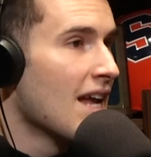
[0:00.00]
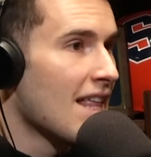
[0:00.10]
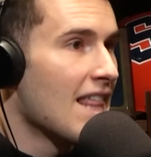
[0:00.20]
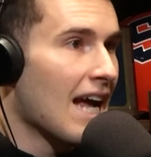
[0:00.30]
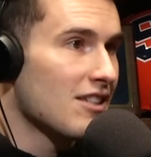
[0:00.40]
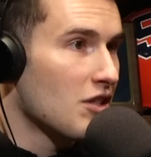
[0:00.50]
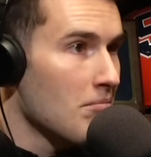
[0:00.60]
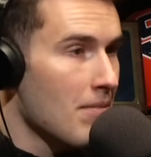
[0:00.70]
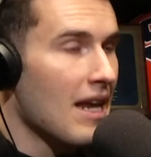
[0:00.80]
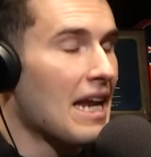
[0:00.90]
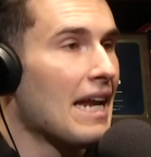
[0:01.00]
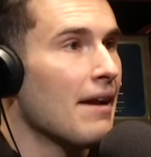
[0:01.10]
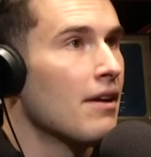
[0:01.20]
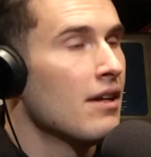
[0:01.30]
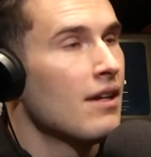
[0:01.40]
that to me
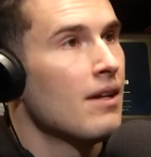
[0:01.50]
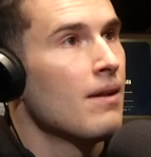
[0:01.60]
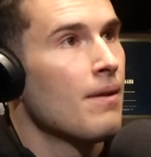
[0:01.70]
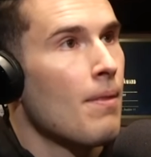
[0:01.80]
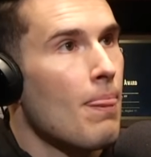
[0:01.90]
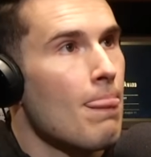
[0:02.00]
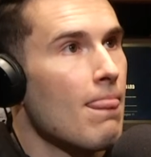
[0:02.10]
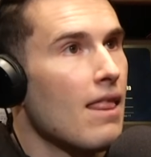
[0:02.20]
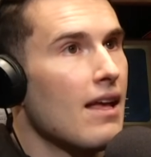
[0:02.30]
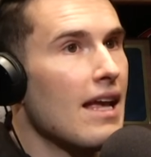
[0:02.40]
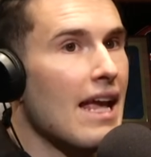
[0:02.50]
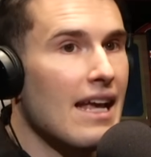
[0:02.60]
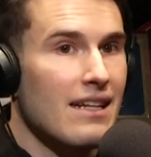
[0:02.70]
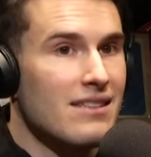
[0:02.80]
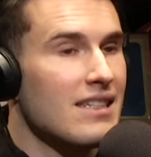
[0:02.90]

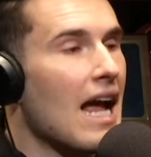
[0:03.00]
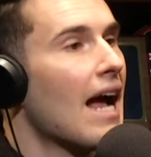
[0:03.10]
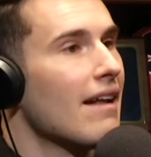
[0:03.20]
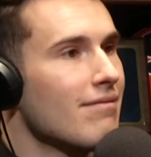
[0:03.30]
hints at